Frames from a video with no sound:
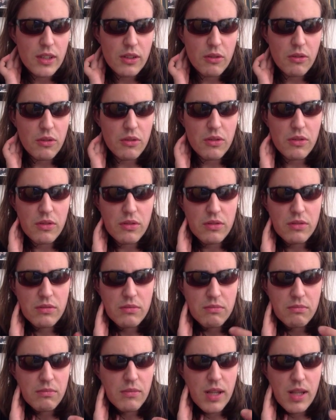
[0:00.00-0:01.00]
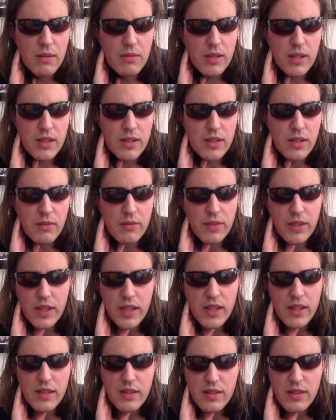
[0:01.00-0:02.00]
or maybe something
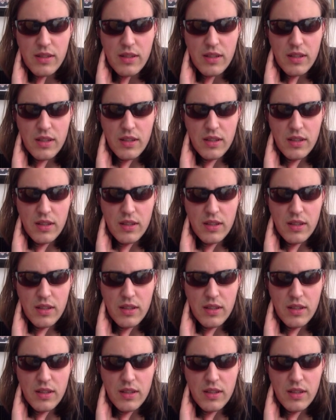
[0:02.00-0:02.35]
else.